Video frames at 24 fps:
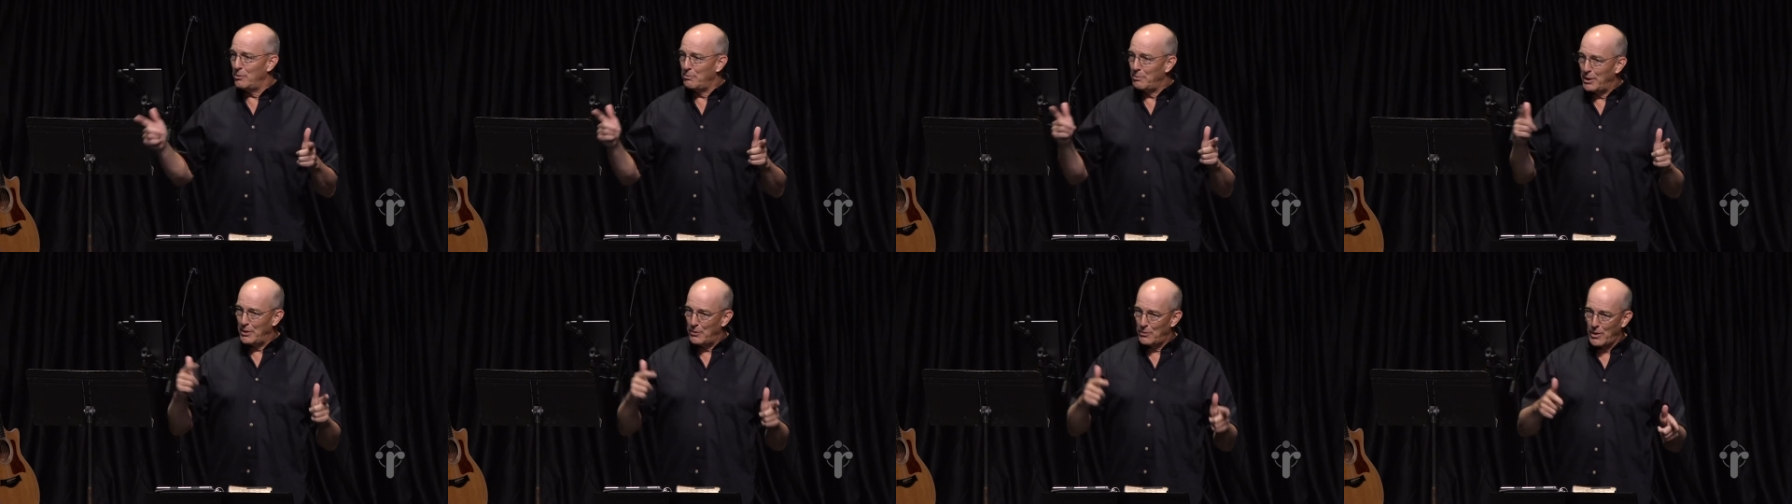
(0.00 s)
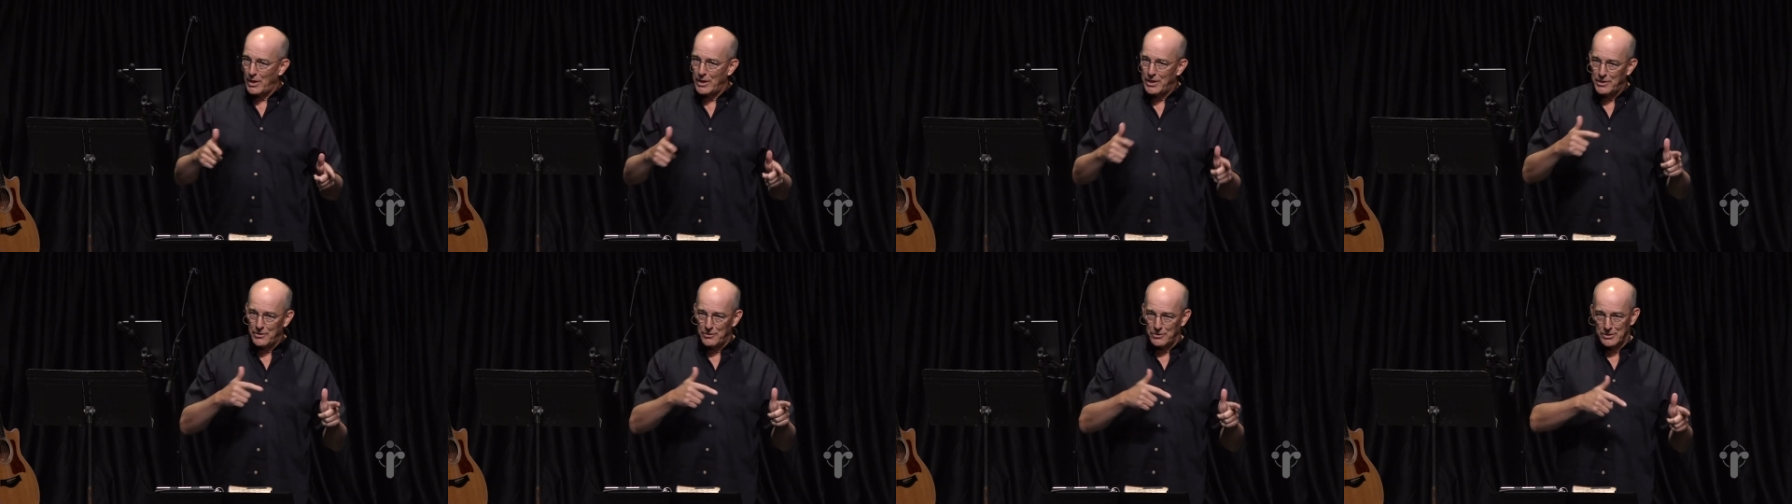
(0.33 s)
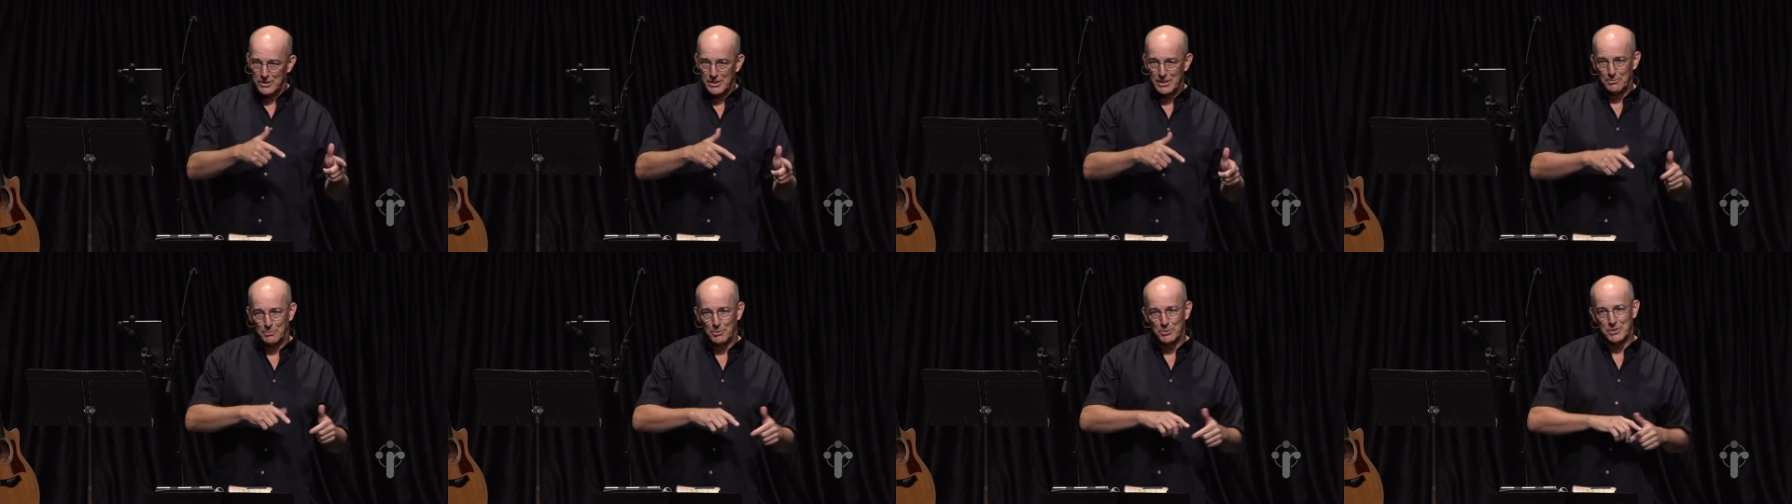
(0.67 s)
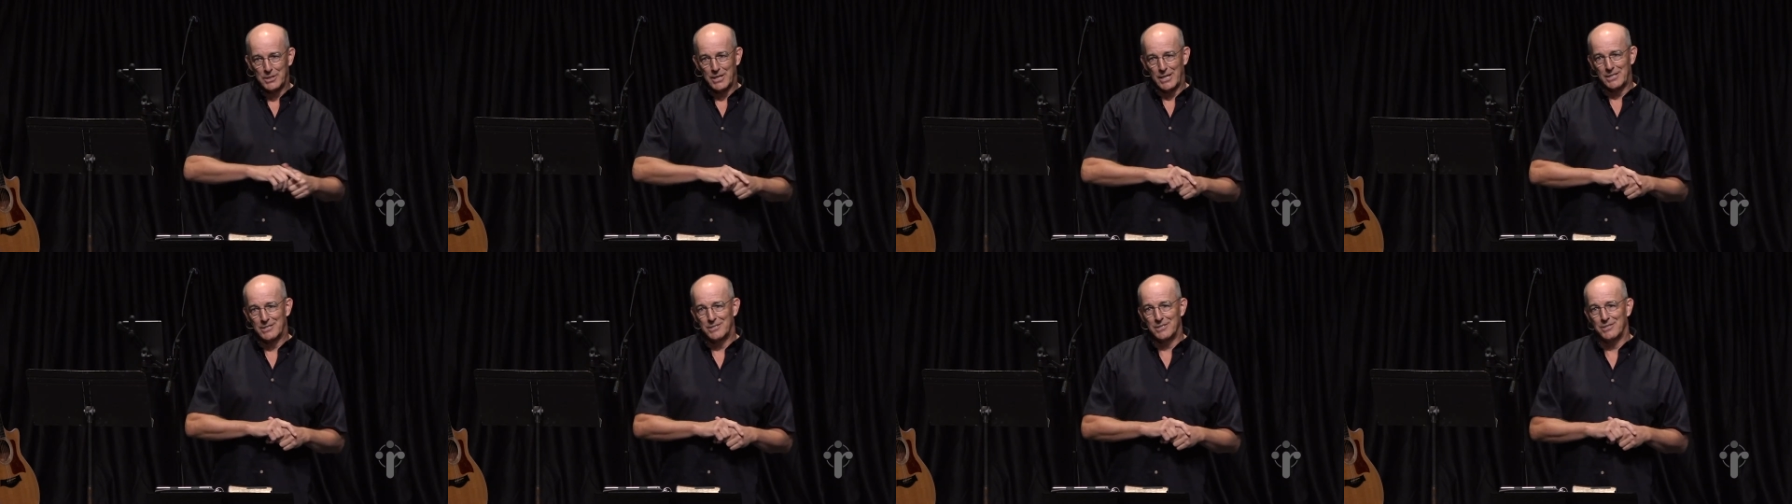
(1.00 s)
and me right here in Temple,
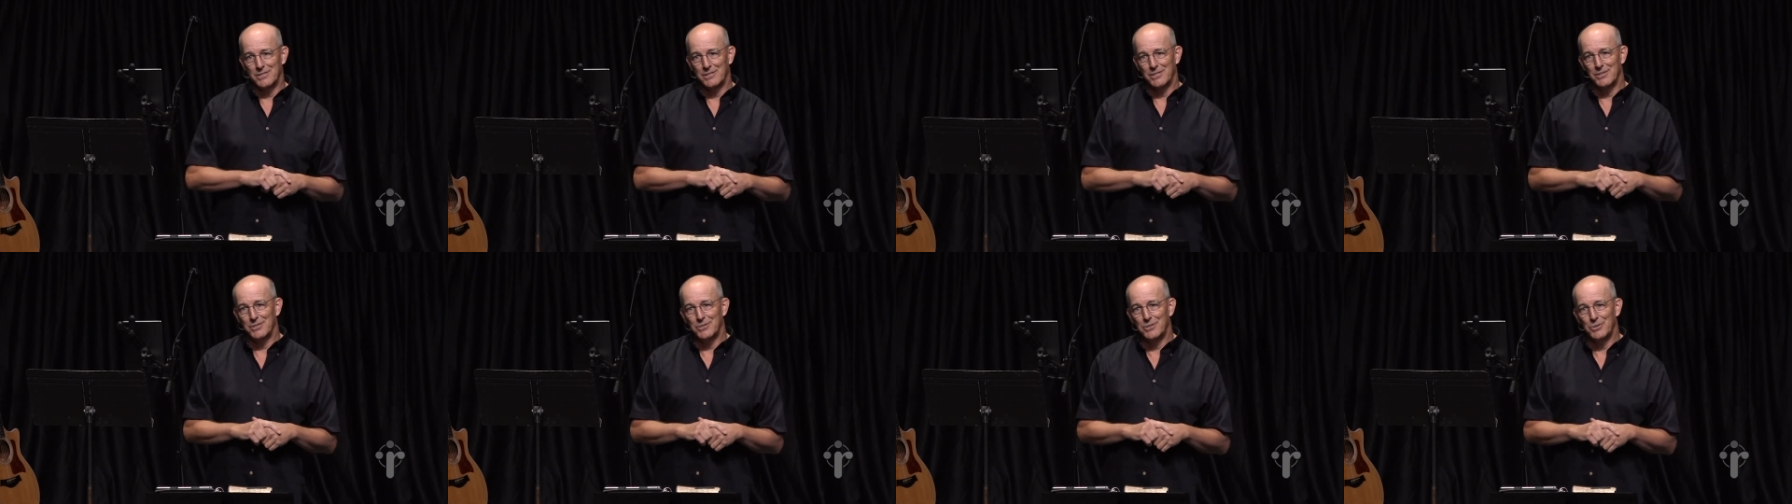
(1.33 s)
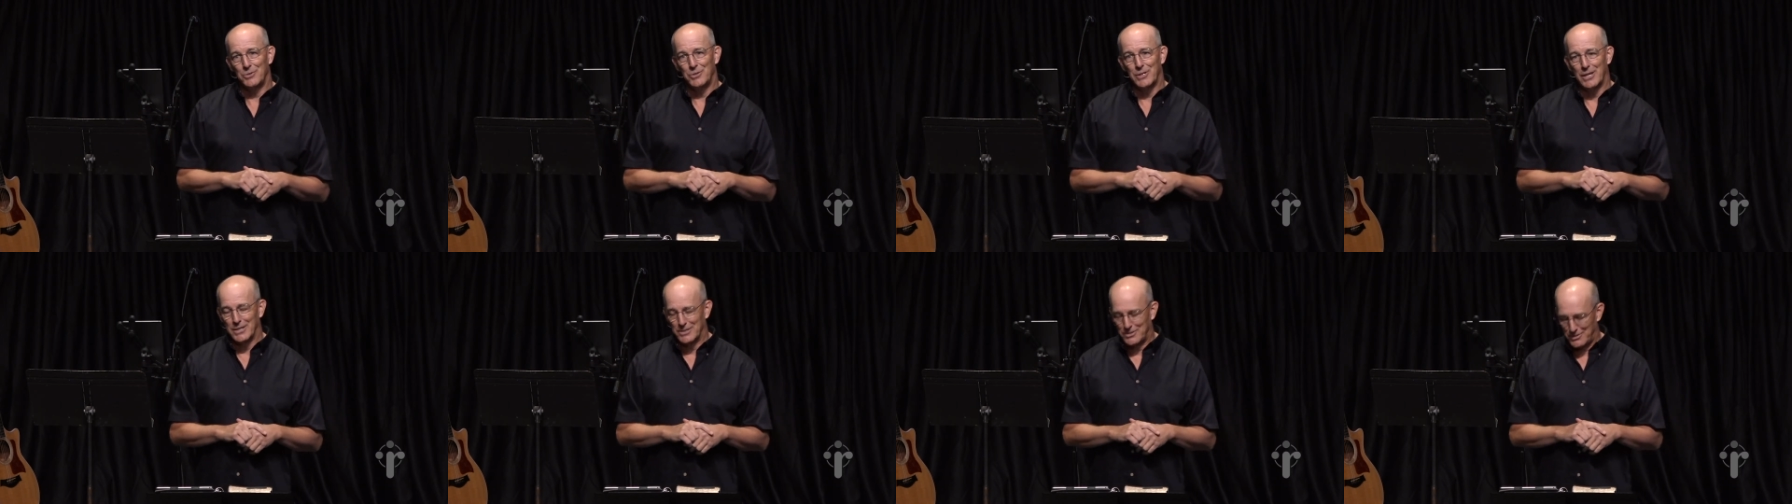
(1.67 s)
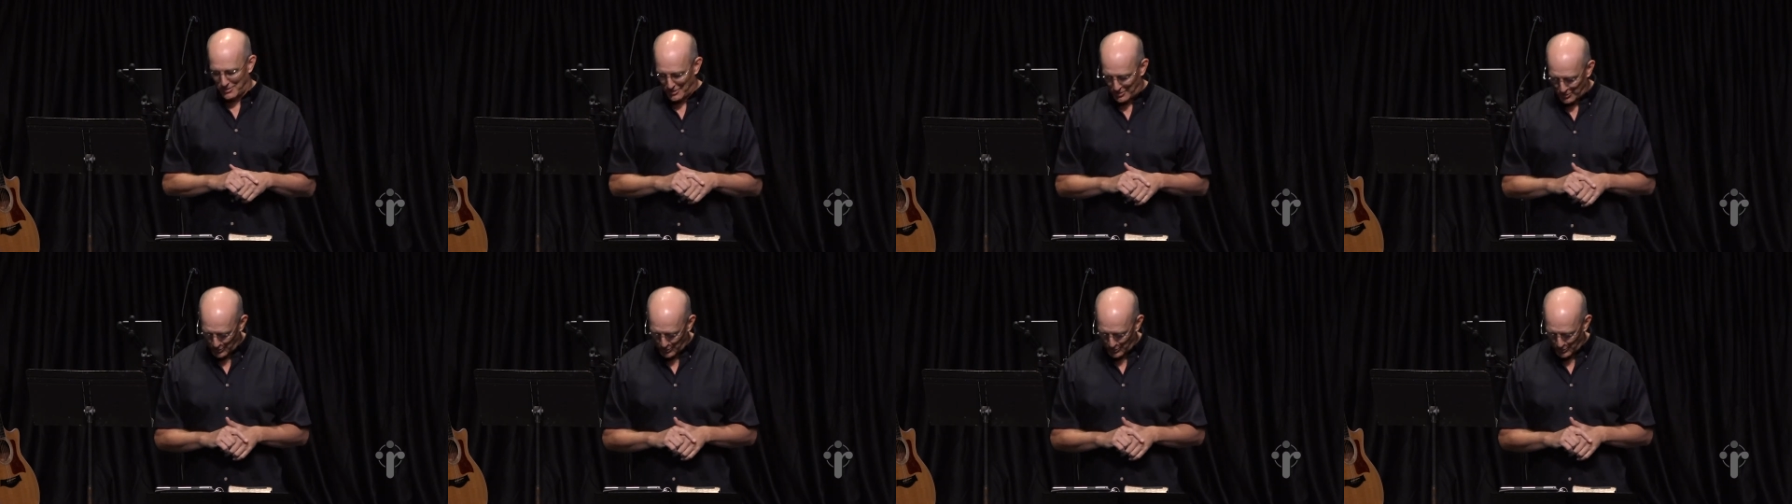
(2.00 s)
Texas in two thousand